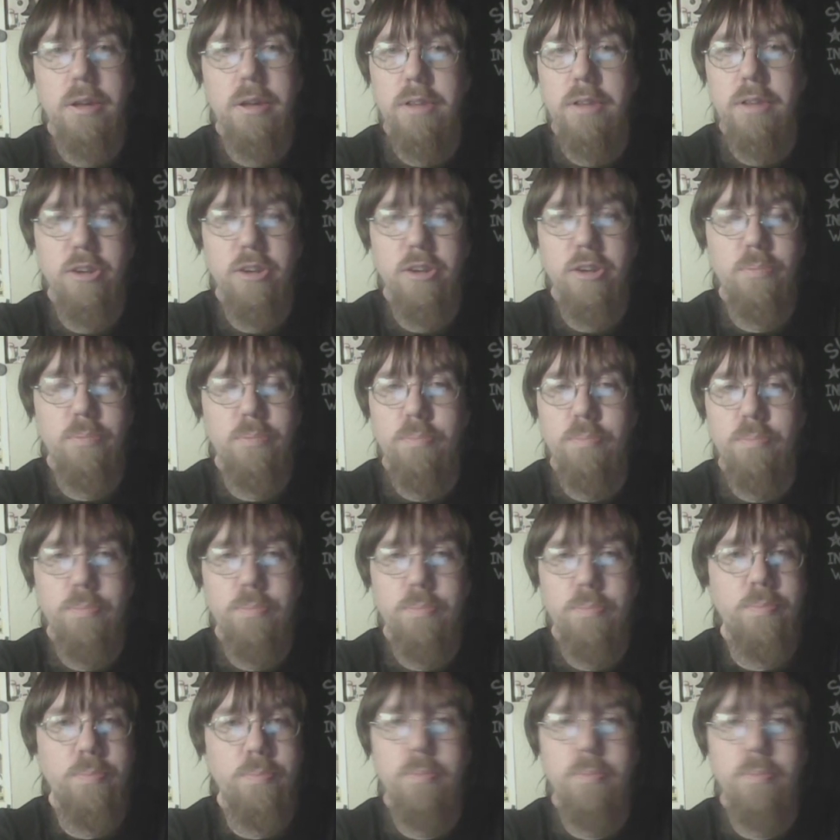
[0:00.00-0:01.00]
They just
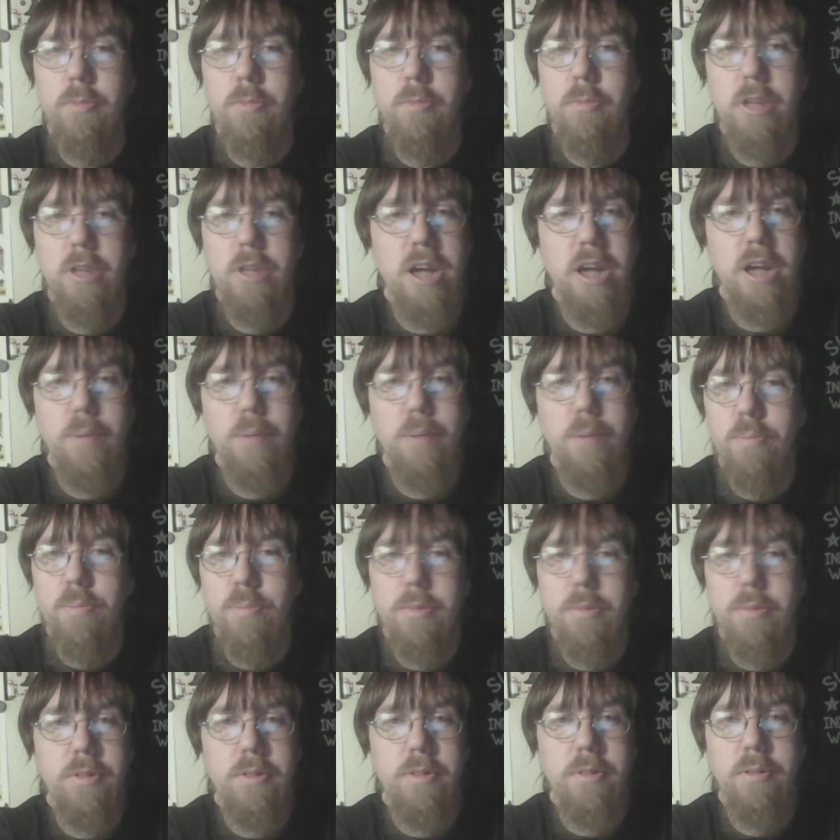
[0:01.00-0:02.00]
kept
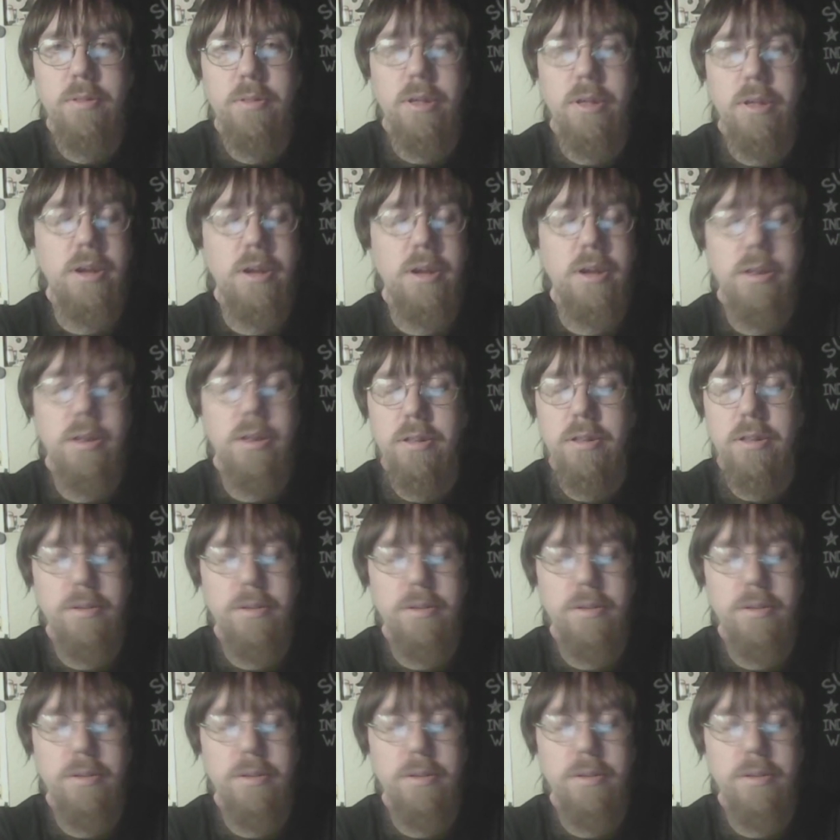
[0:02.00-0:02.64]
hit.